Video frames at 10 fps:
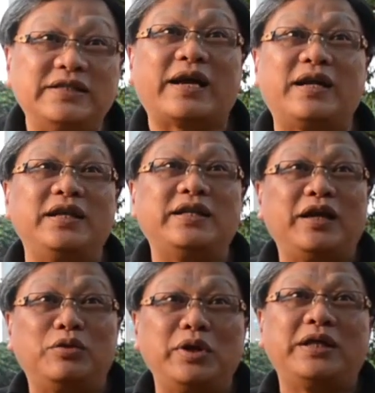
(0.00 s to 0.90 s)
exactly
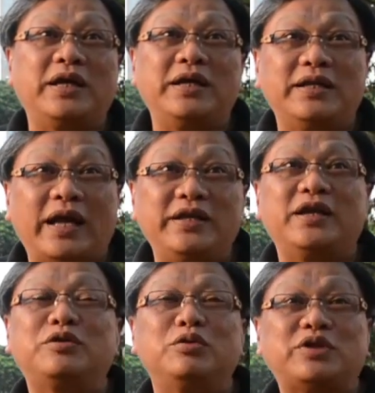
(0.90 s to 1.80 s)
they donated in that
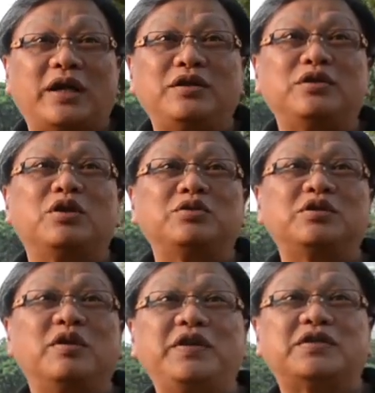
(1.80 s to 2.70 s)
year to charity social
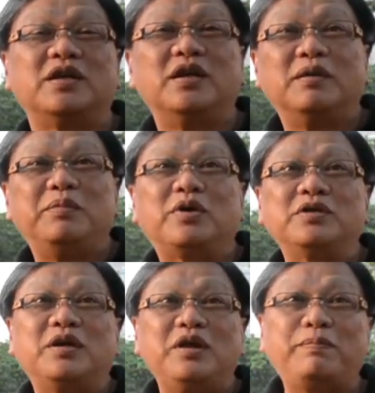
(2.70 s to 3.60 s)
service,
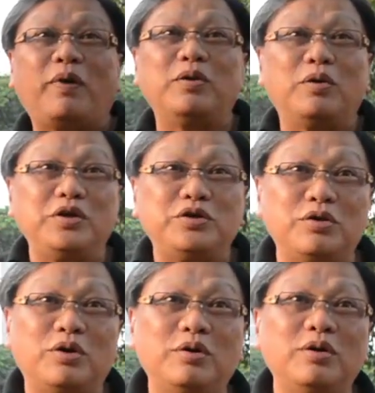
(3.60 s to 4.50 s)
because the report only
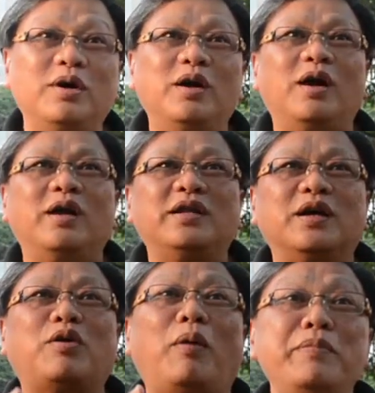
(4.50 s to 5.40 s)
show
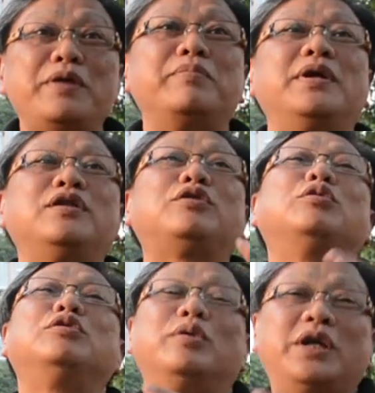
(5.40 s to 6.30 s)
the commitment
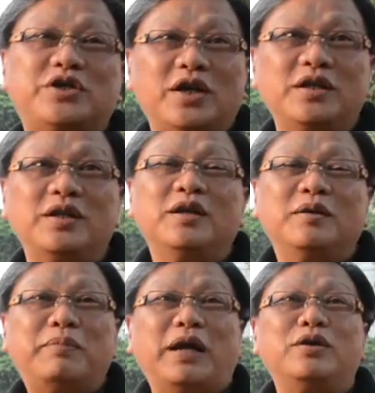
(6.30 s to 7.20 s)
to donation,
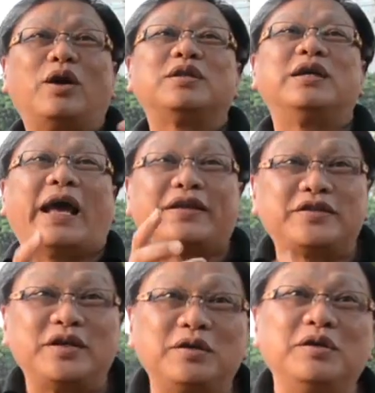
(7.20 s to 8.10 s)
but not the
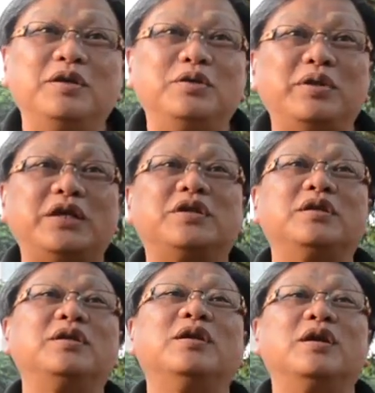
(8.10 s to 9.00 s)
actual donation